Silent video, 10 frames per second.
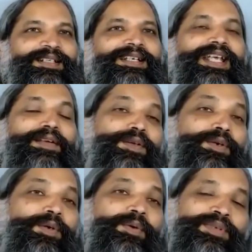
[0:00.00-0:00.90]
If you
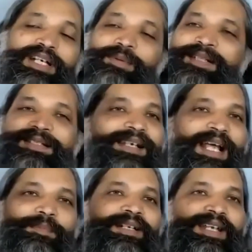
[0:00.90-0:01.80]
don't, it will still
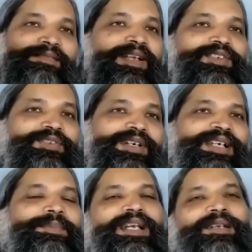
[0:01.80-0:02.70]
happen eventually,
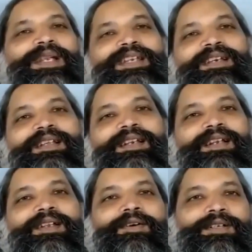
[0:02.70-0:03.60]
but it may take a
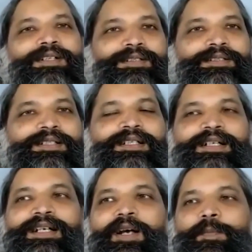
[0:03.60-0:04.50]
little longer.
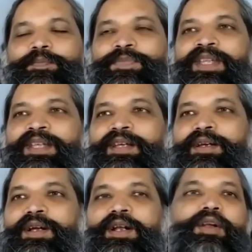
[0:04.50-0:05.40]
Now,
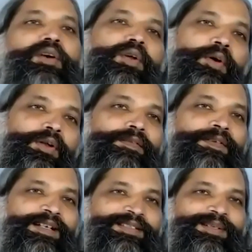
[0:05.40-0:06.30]
not all of
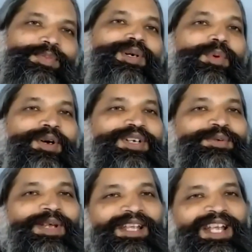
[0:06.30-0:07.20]
us would want
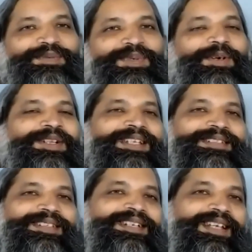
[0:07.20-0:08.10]
to engage with all
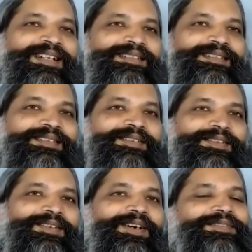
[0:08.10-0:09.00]
these details
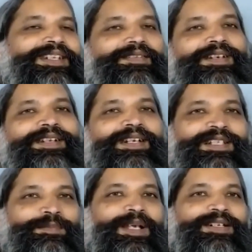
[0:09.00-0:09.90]
of the different
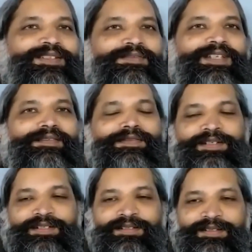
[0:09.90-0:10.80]
aspects of the effort.